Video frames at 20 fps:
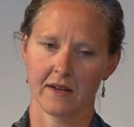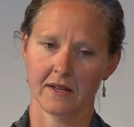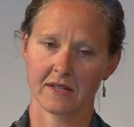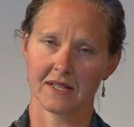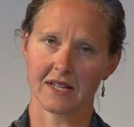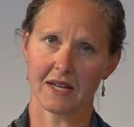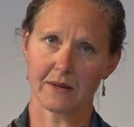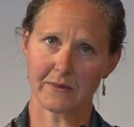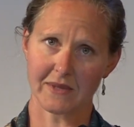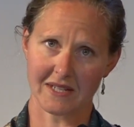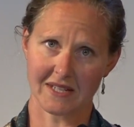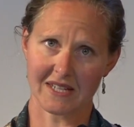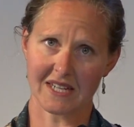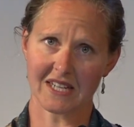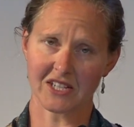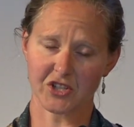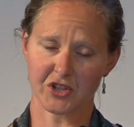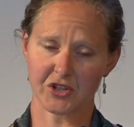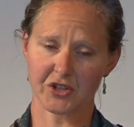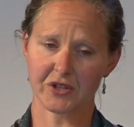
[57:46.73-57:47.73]
Time in
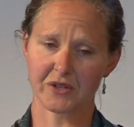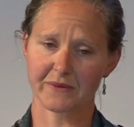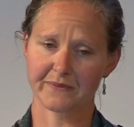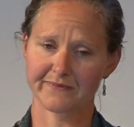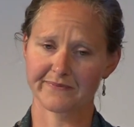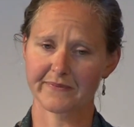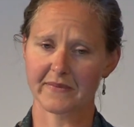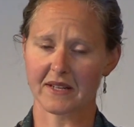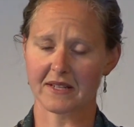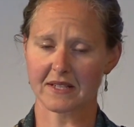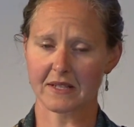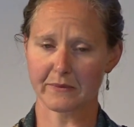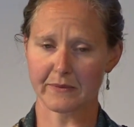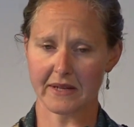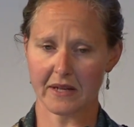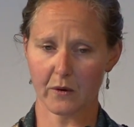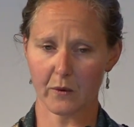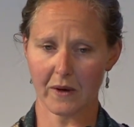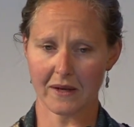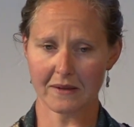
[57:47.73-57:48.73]
nature is a
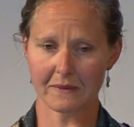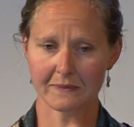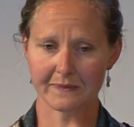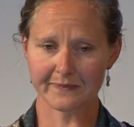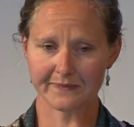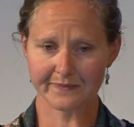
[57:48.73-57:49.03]
big one.